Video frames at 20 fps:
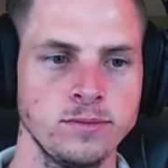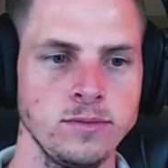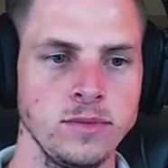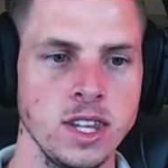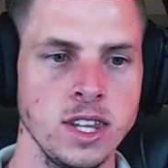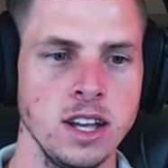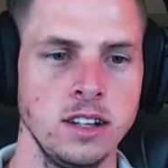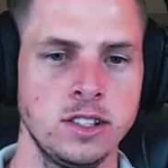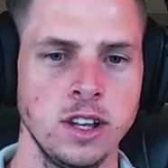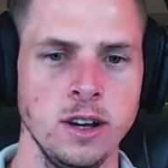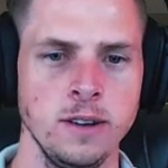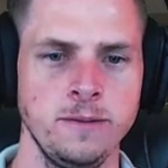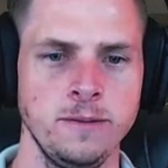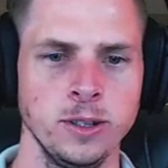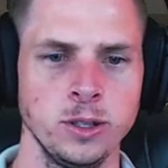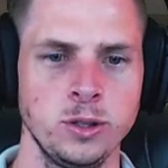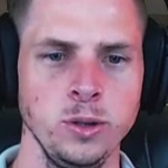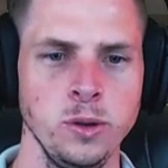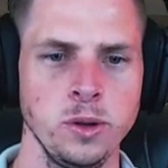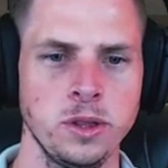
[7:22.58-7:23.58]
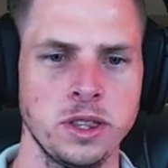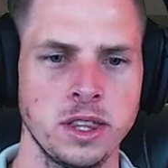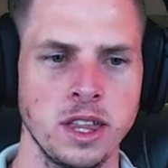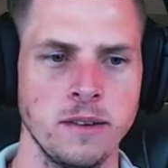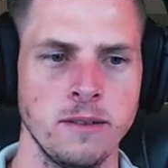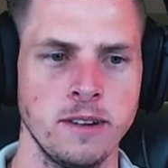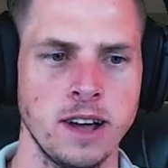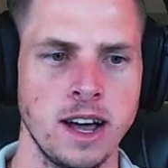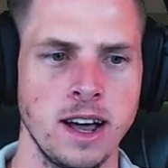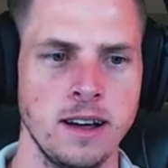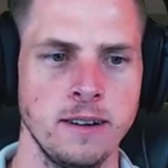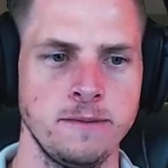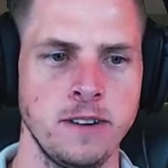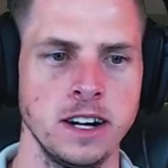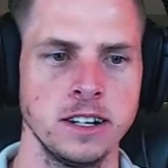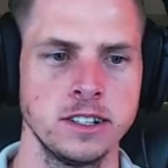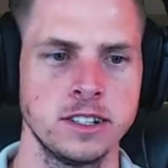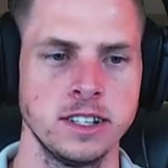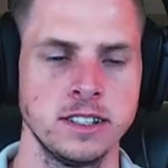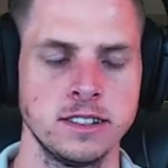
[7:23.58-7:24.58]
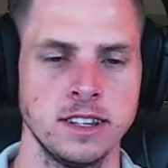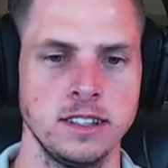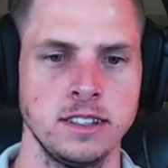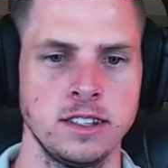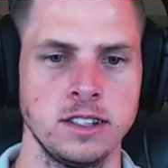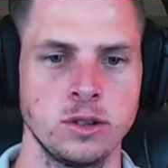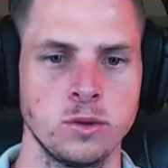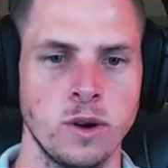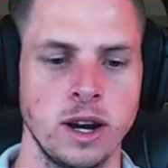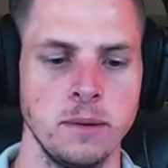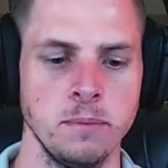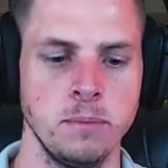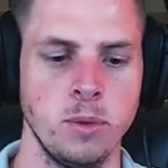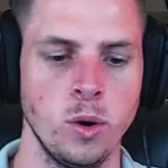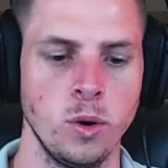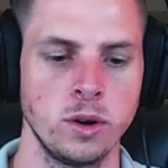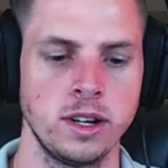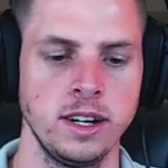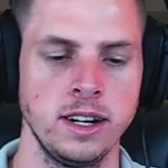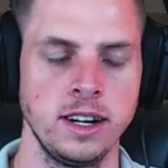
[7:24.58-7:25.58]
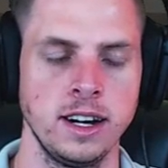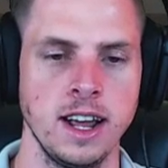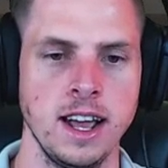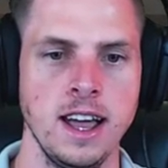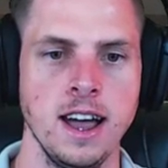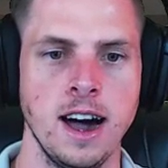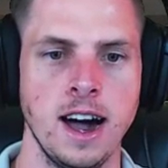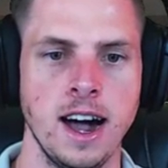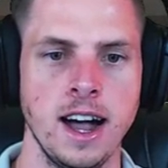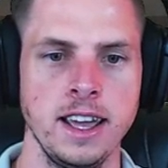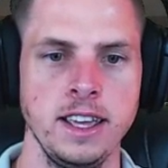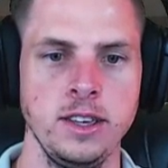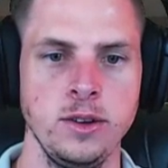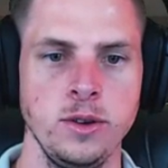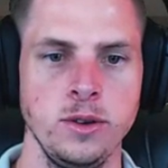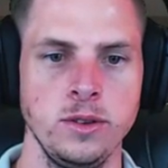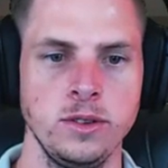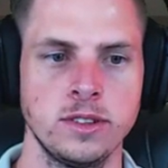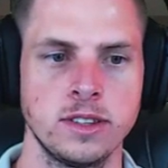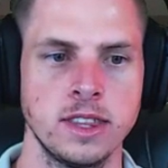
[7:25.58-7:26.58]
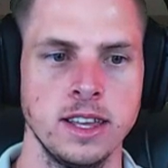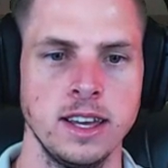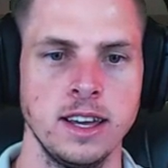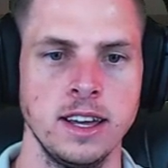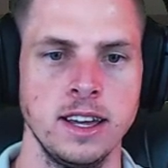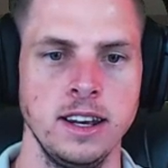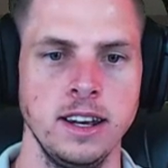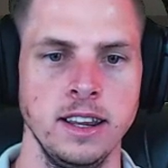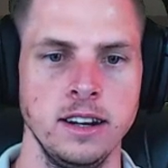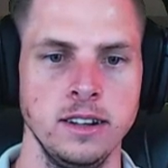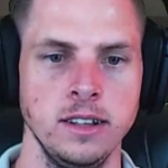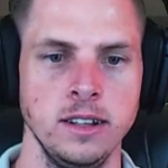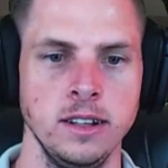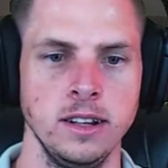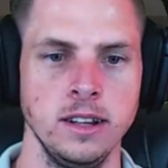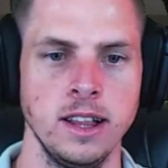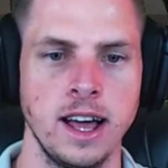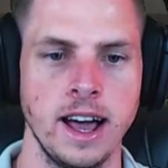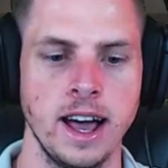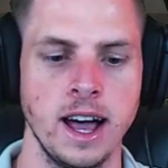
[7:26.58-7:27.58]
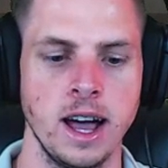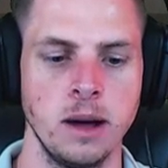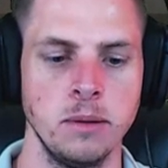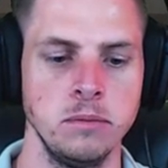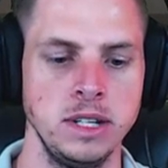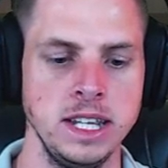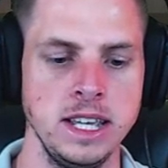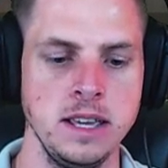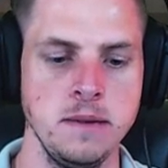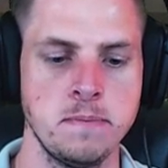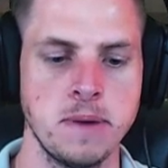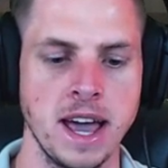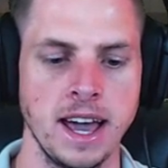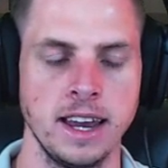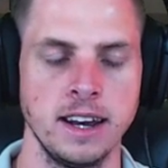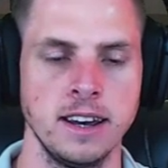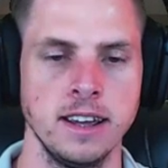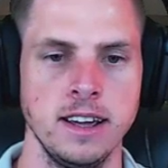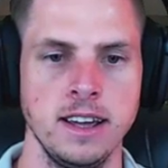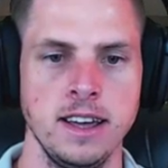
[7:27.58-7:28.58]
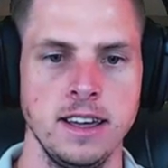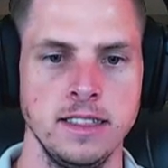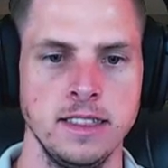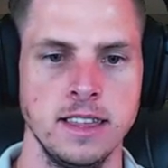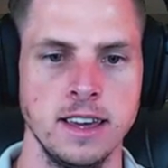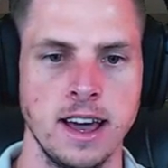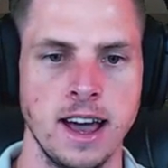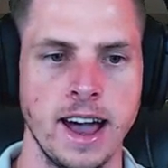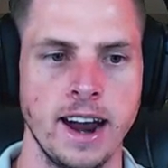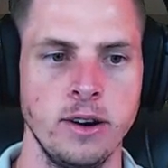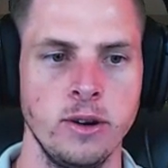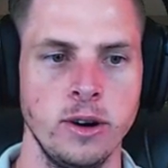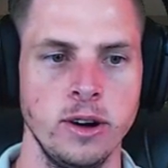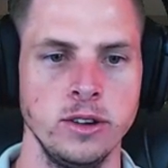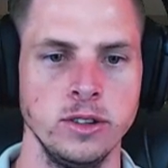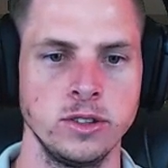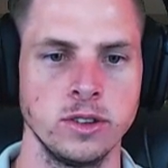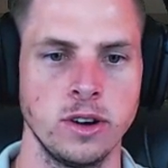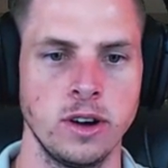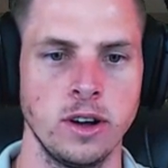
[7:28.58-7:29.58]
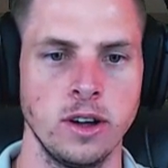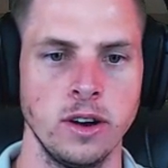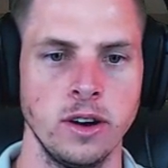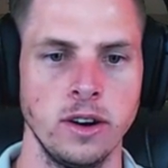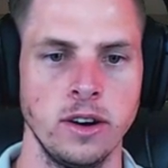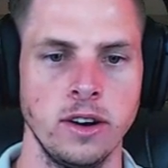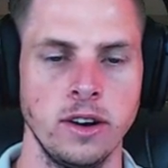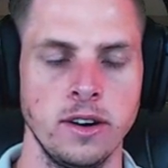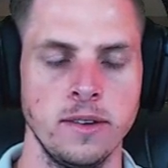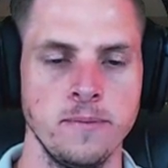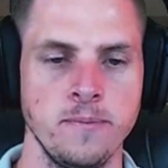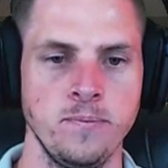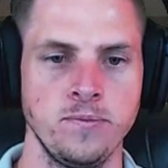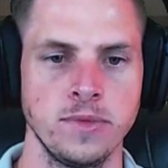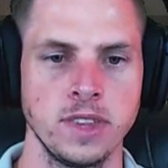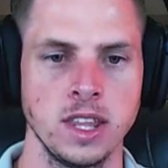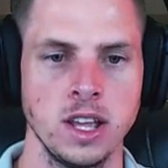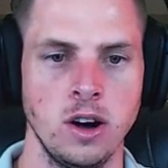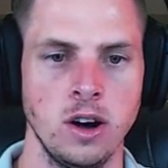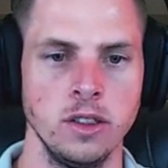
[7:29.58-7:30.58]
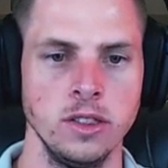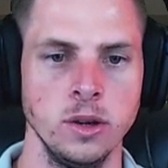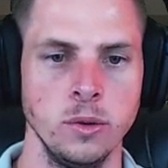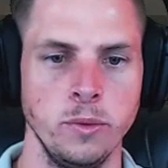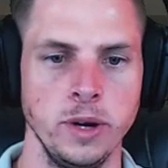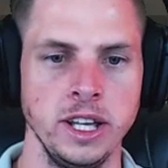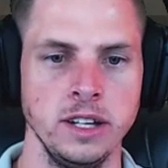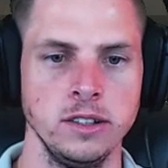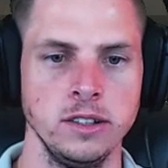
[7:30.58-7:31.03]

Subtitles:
So for tool functions, this is quite important. I use the little D-pad, the arrows on the wheel.